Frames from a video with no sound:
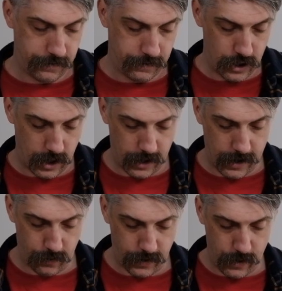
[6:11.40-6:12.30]
you can
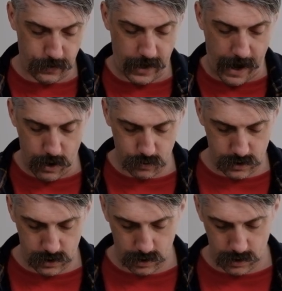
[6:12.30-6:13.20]
get away
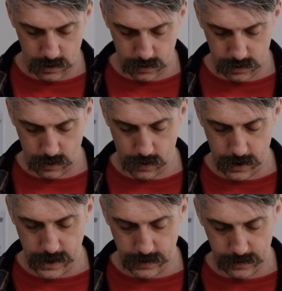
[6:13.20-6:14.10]
without
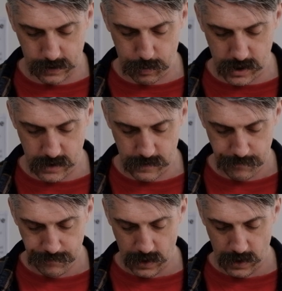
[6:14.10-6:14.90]
scoring and slipping,